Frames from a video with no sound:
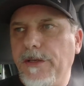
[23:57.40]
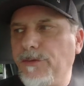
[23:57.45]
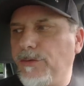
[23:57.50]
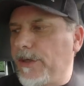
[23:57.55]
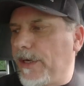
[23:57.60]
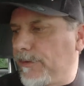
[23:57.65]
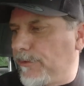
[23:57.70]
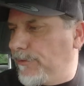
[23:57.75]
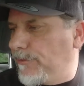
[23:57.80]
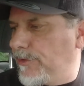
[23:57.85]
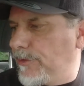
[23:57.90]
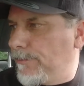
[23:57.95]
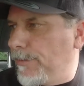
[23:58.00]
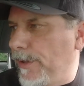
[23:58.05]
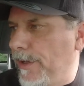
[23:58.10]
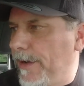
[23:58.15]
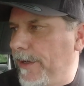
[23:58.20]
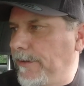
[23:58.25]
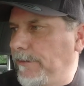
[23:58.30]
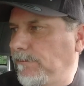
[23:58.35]
at Tractor
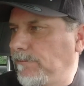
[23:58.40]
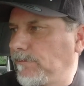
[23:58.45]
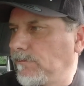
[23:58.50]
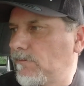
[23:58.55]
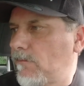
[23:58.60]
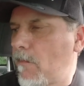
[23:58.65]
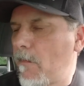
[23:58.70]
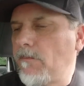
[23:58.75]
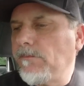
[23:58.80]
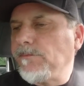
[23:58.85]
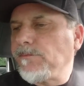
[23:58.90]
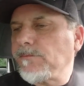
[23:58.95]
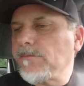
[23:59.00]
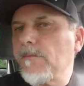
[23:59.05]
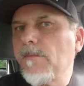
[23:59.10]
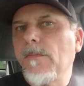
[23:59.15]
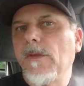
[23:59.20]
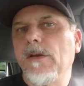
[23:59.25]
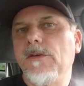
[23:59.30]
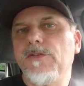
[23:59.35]
Supply
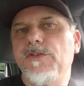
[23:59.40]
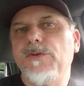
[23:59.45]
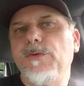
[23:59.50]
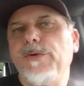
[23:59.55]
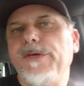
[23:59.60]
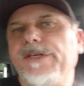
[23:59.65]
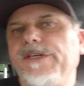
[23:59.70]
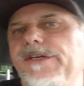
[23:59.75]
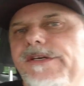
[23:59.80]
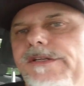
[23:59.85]
so we